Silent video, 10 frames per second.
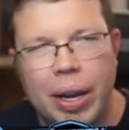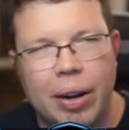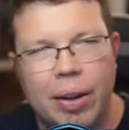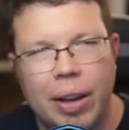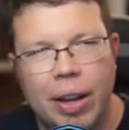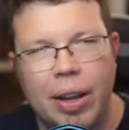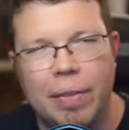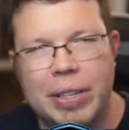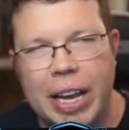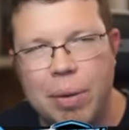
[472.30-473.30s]
man, I
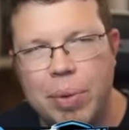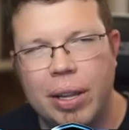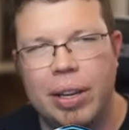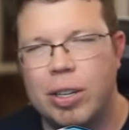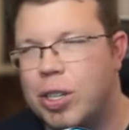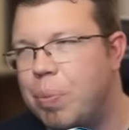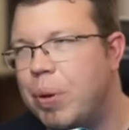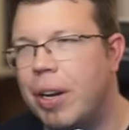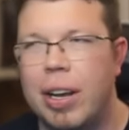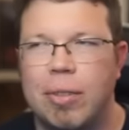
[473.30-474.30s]
have 10 million
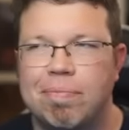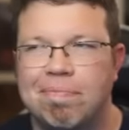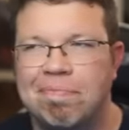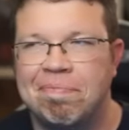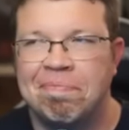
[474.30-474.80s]
GP now.